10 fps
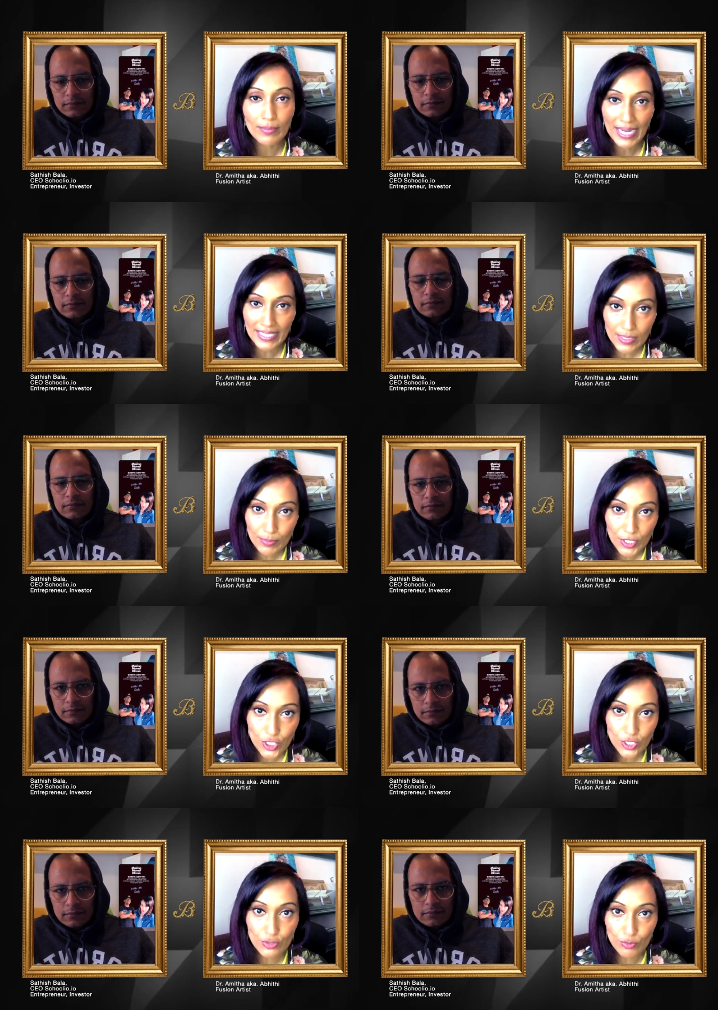
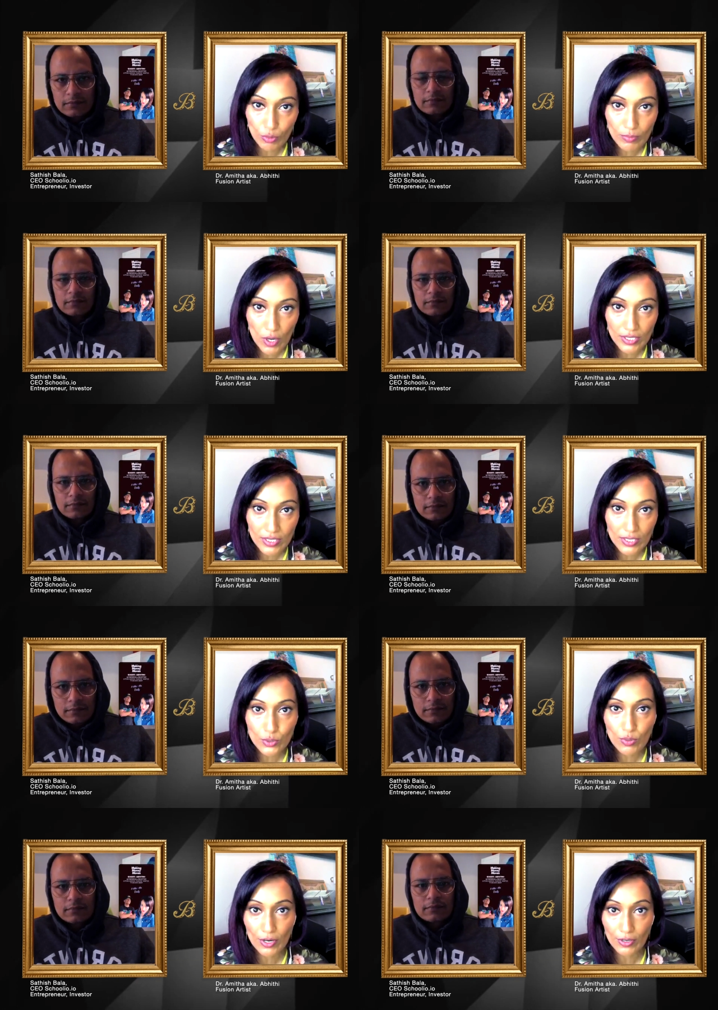Speaker 1: inspirational role models who
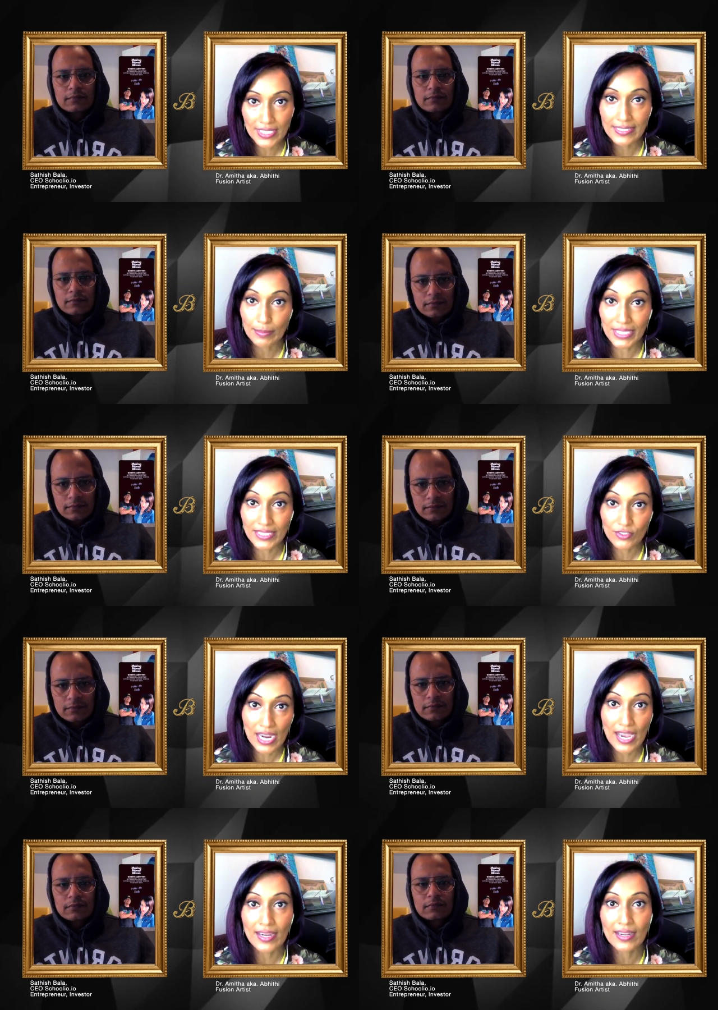are on a similar
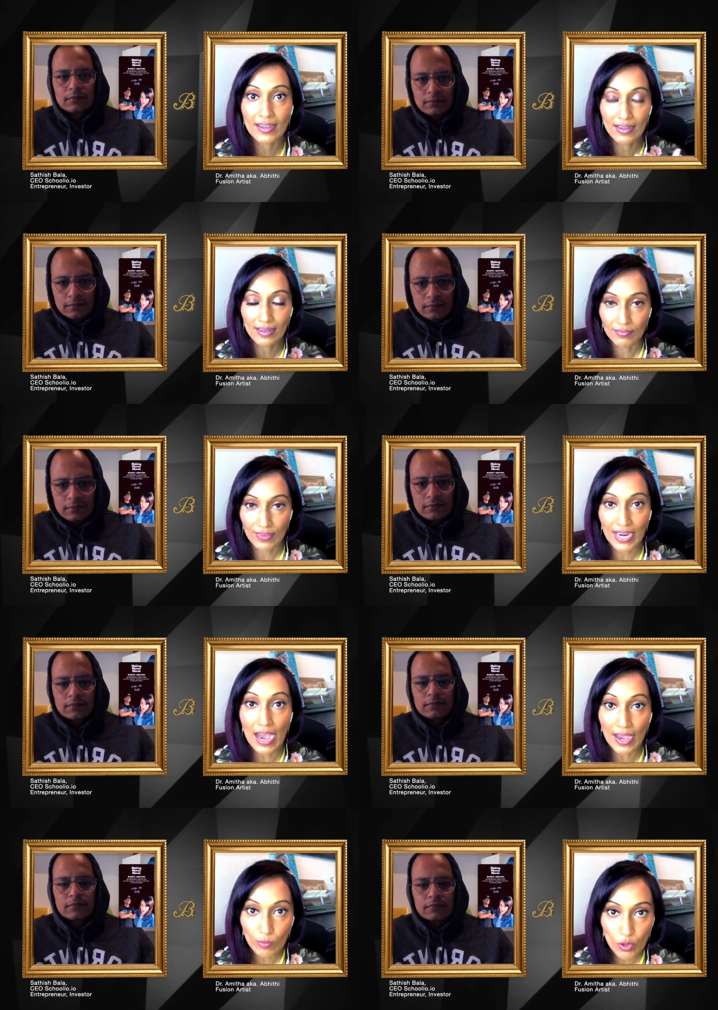track where
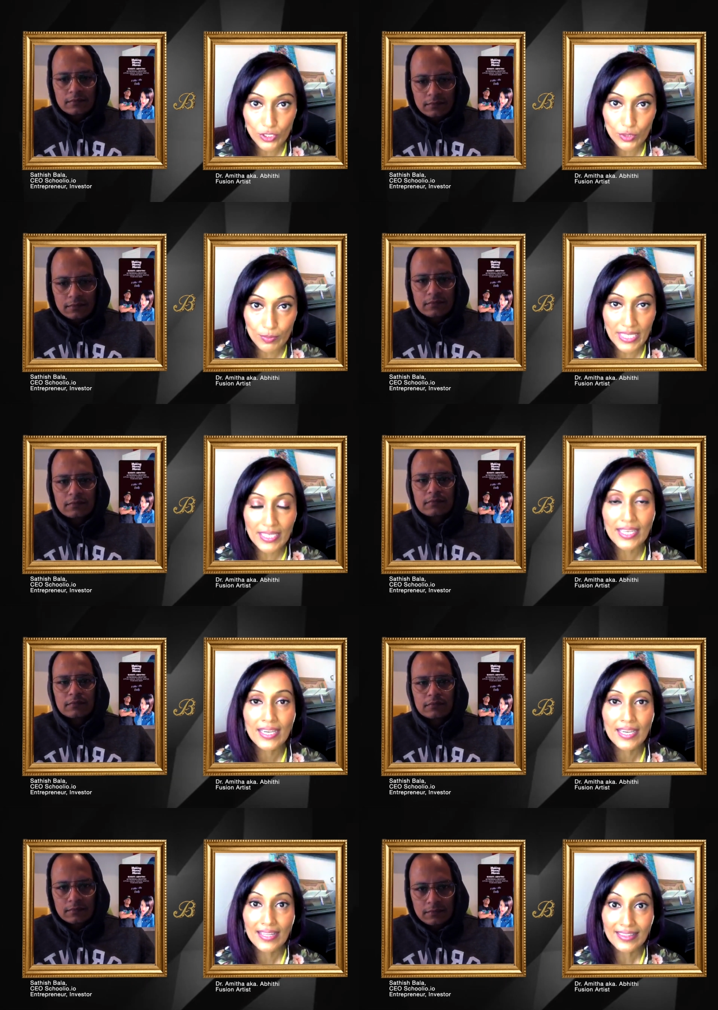I want to be,
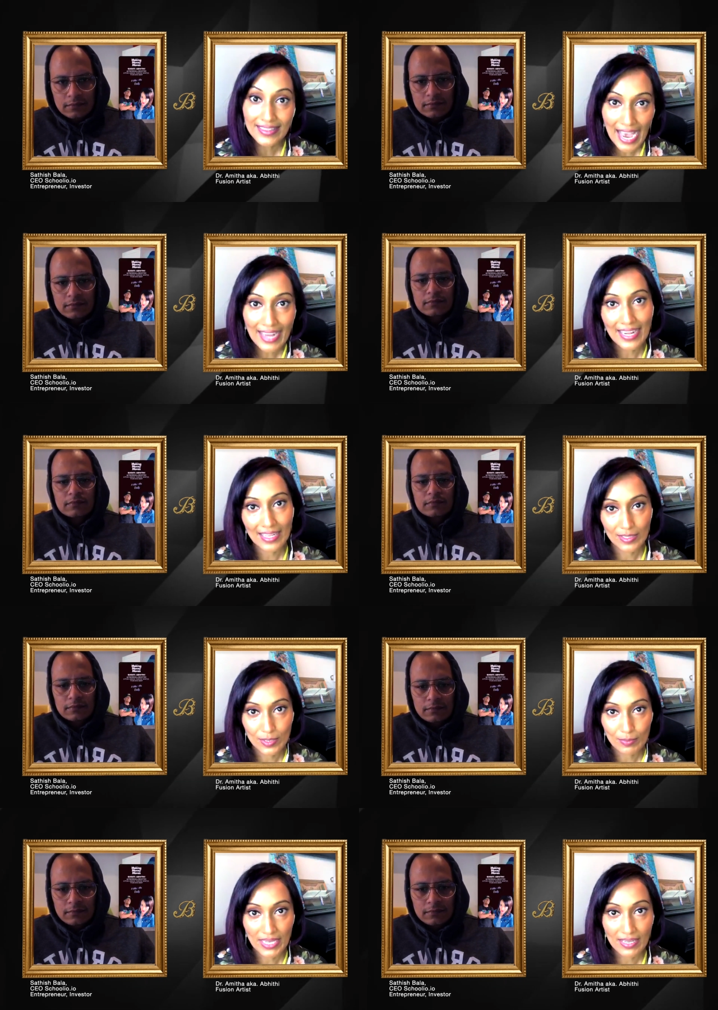that helps
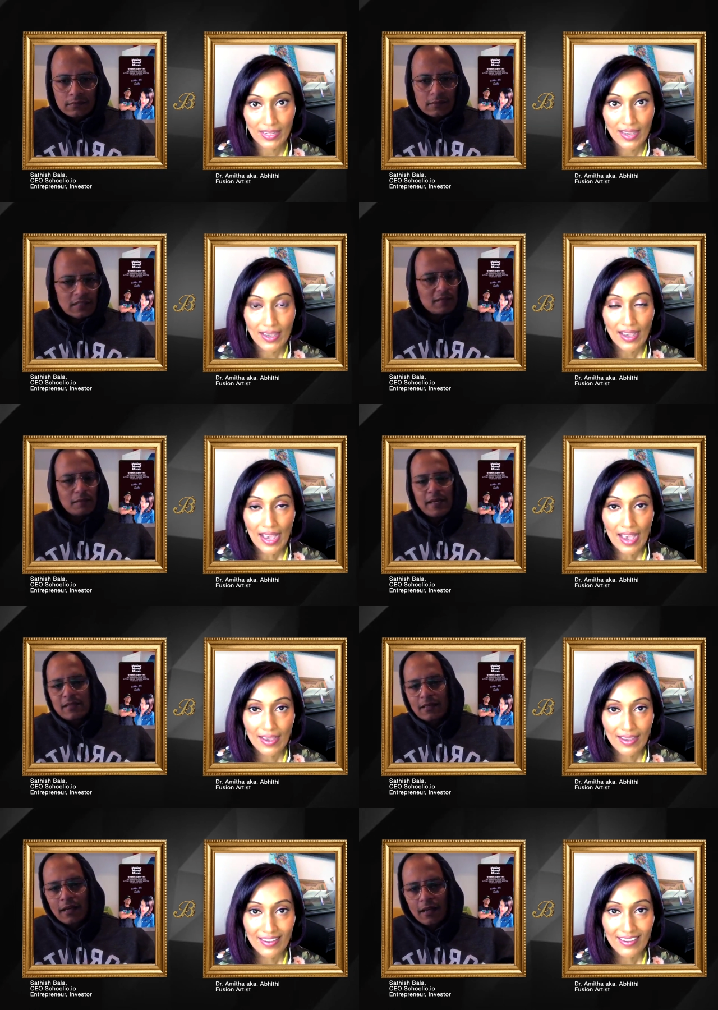me.
Speaker 2: That's
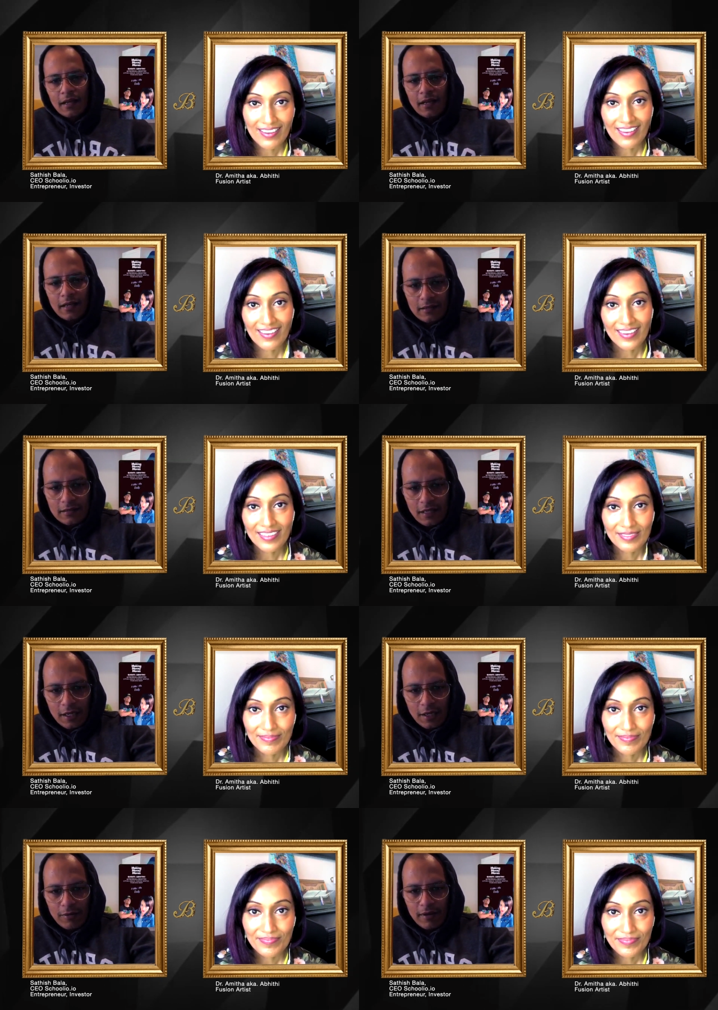amazing. Uh, let's take a
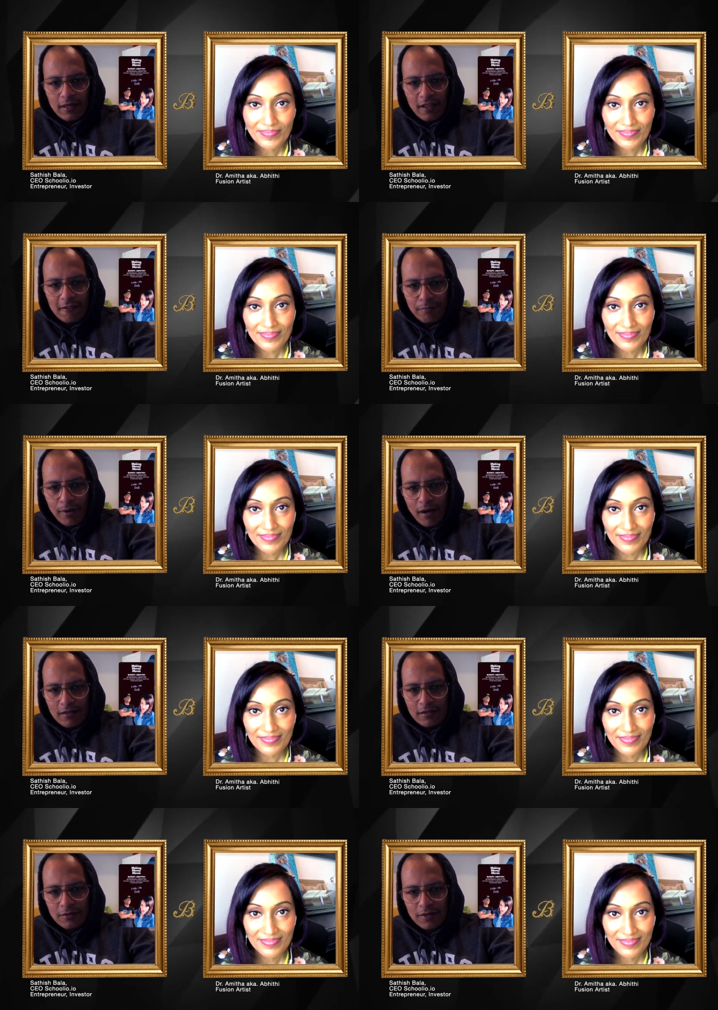quick life pause
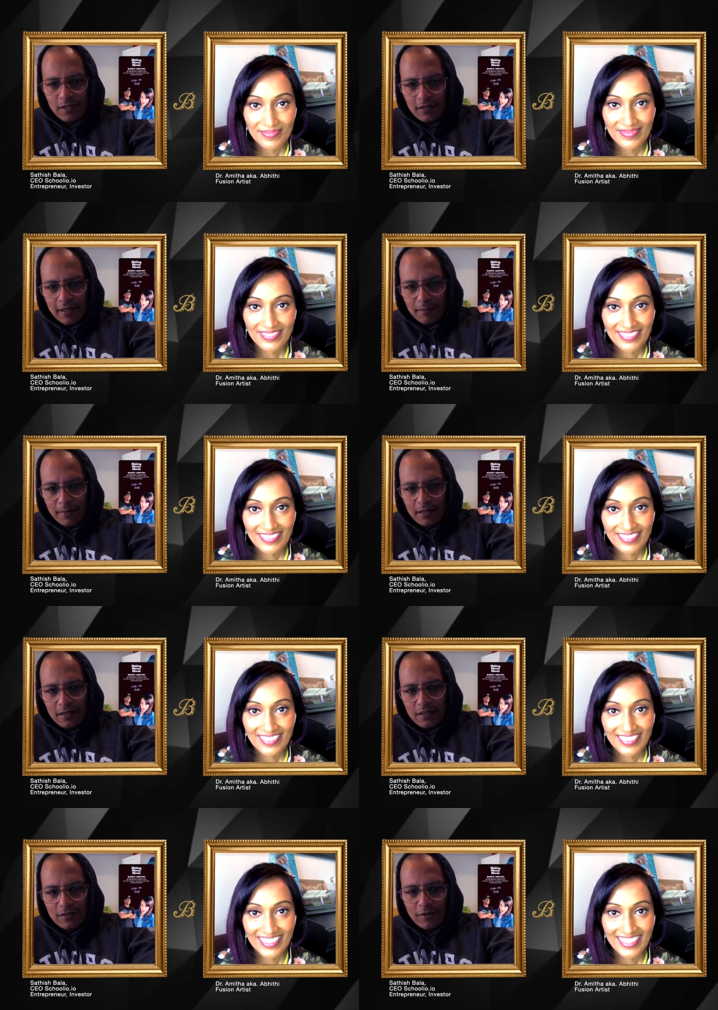and we look at
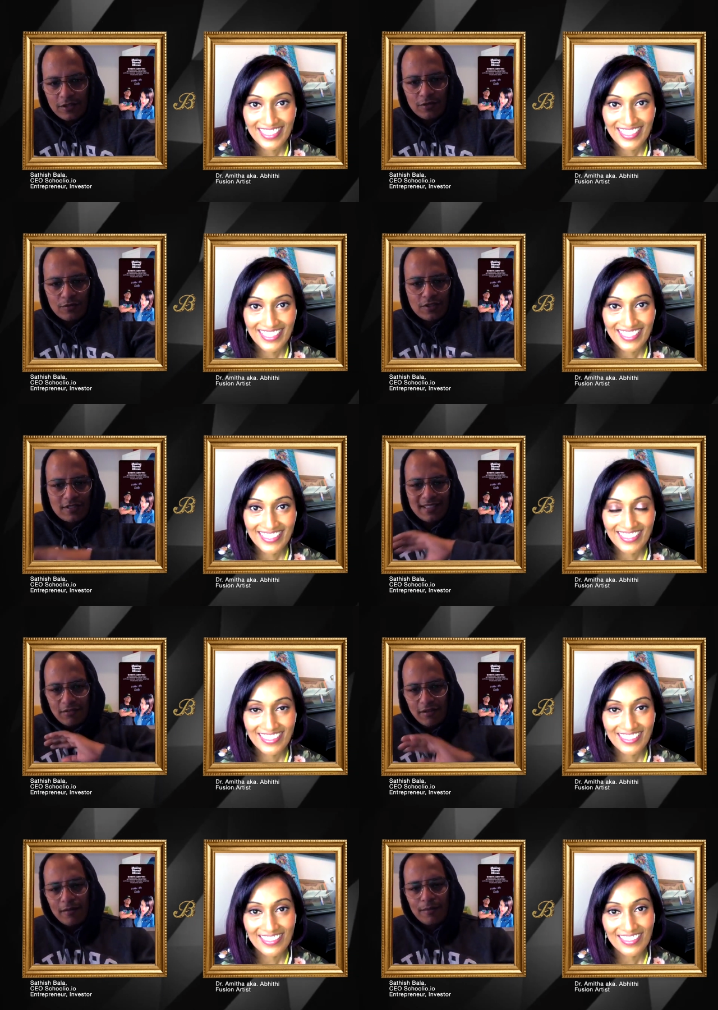Melanie's question, which is
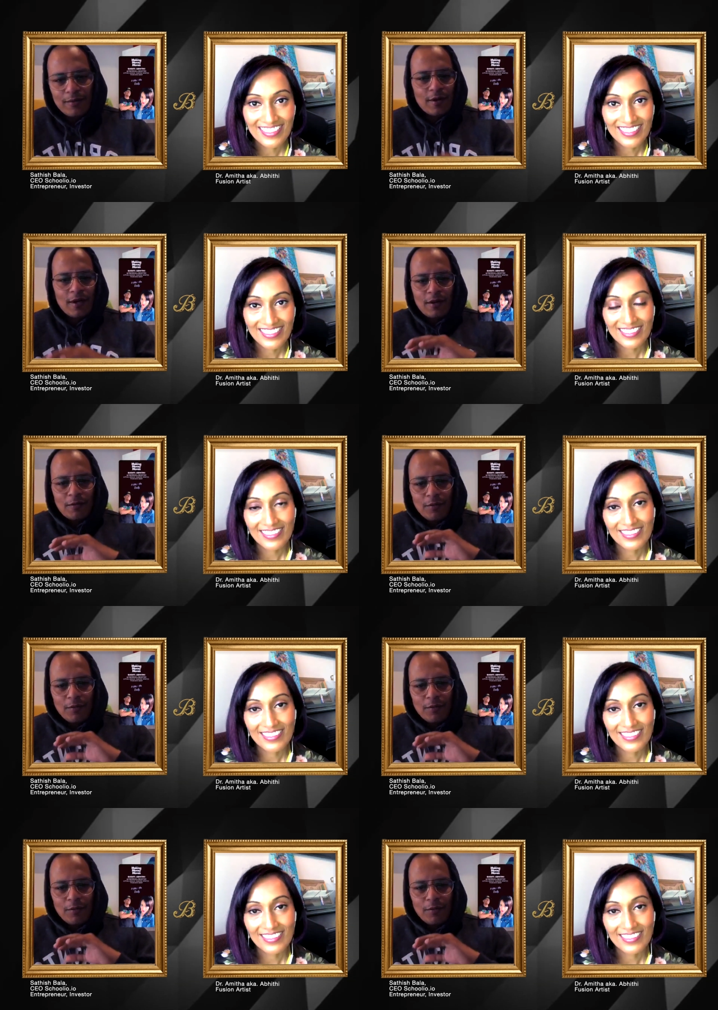incredible. What